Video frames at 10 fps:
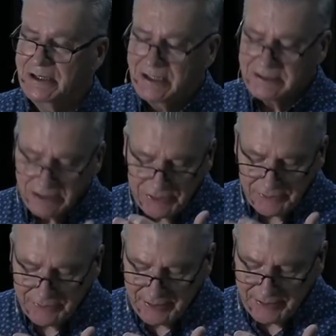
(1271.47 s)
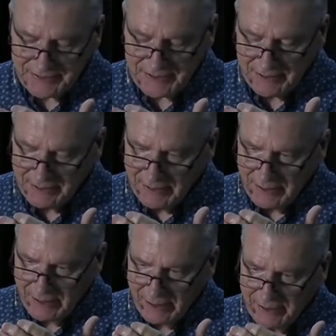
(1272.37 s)
as I do things that
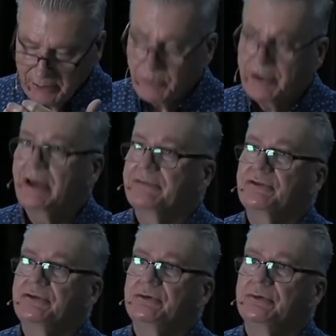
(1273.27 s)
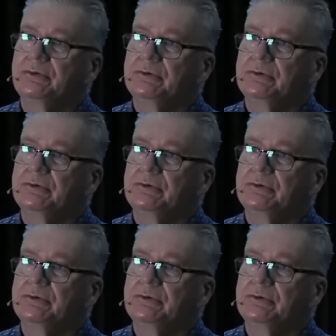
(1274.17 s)
I don't want to have to do.